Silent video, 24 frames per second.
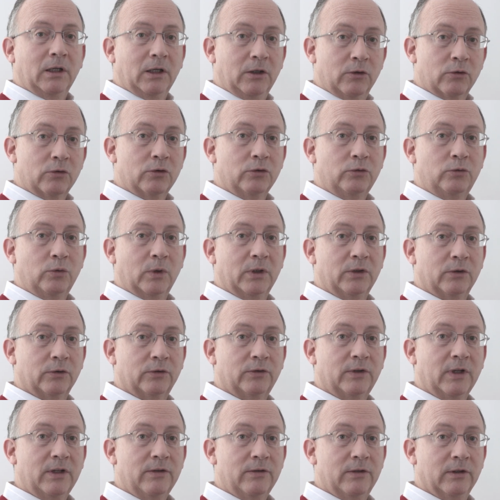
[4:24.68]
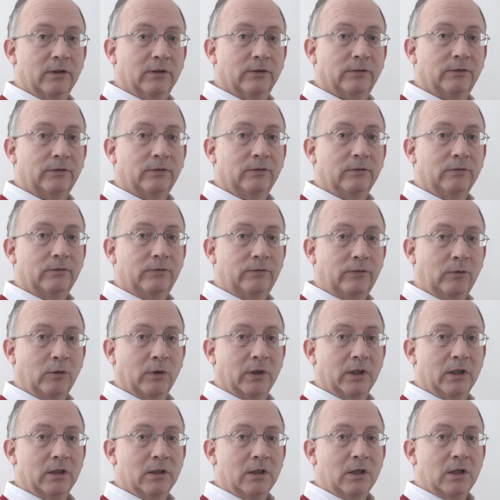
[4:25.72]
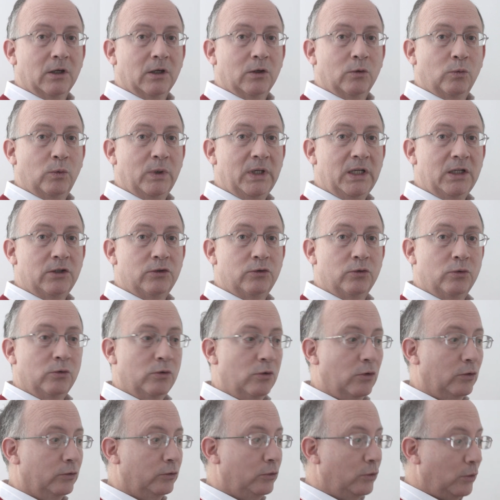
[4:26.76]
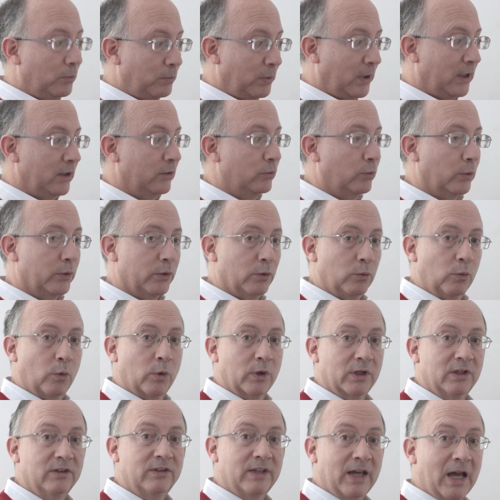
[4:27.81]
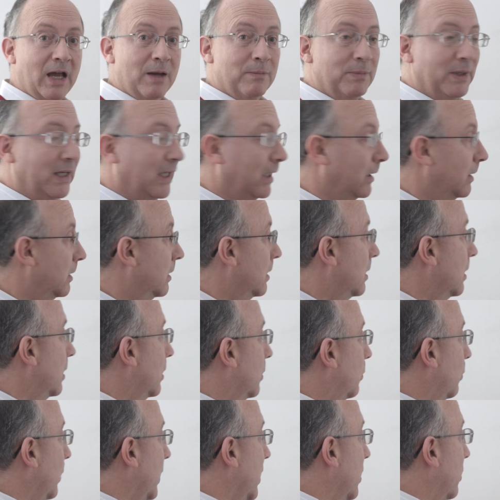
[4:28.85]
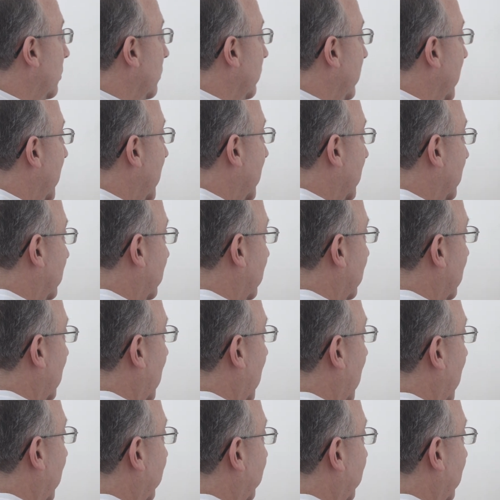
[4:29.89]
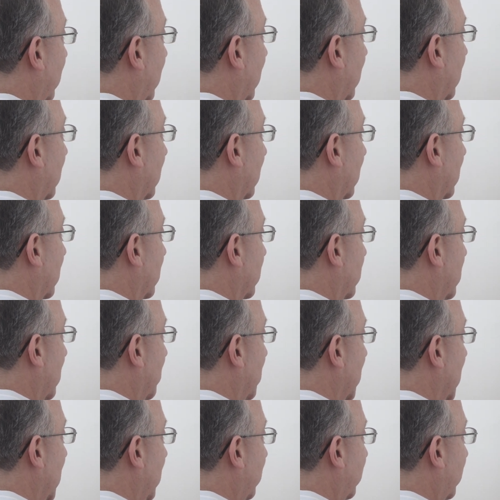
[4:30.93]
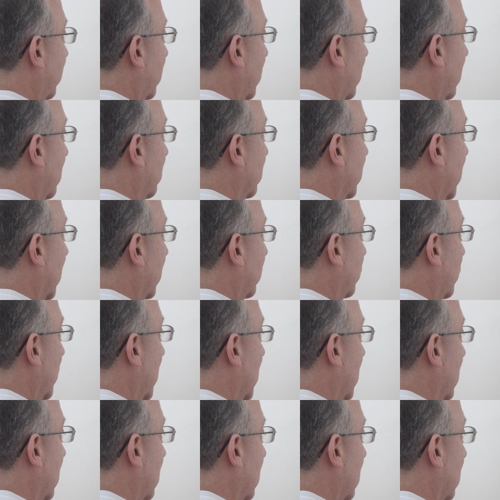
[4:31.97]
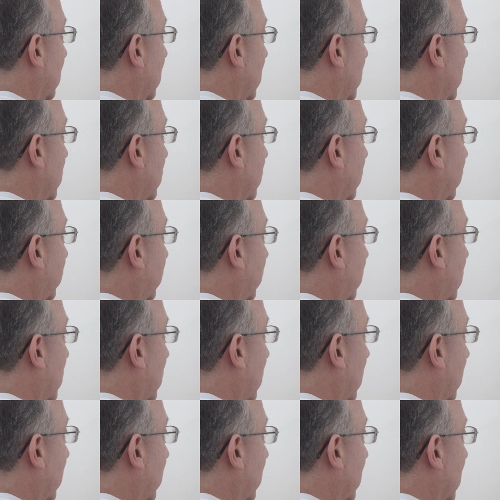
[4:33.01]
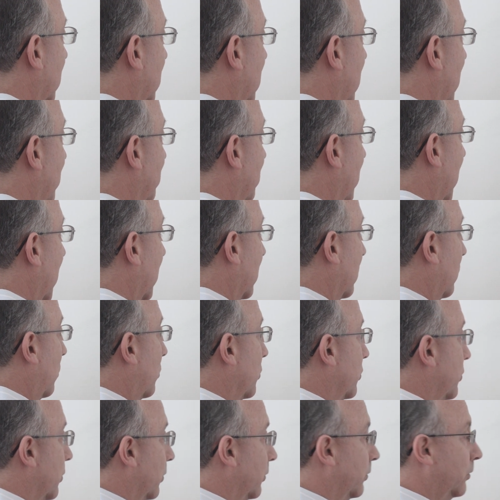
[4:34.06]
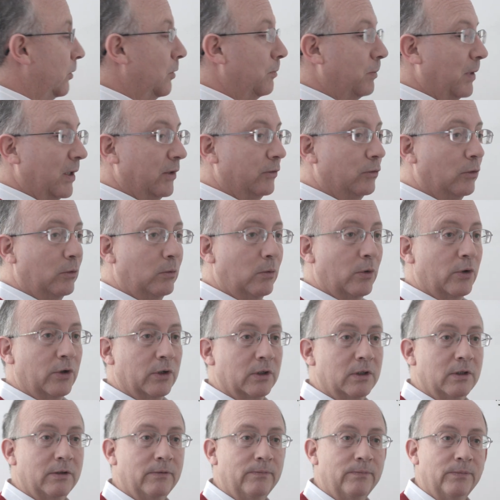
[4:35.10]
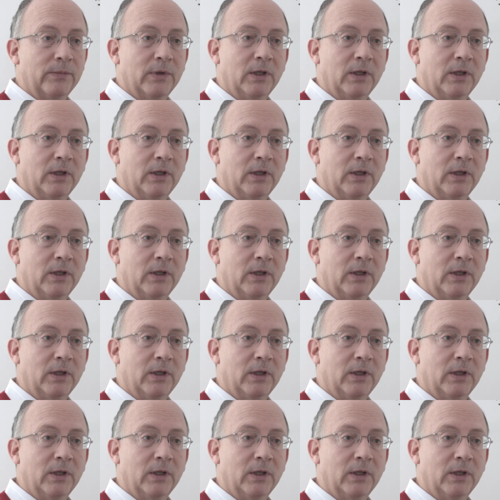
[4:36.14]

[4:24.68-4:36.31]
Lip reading: In order to understand this fully, we need to go to the place where the work is happening. We know that as a Japanese term that we use called Gemba, or just the place of work.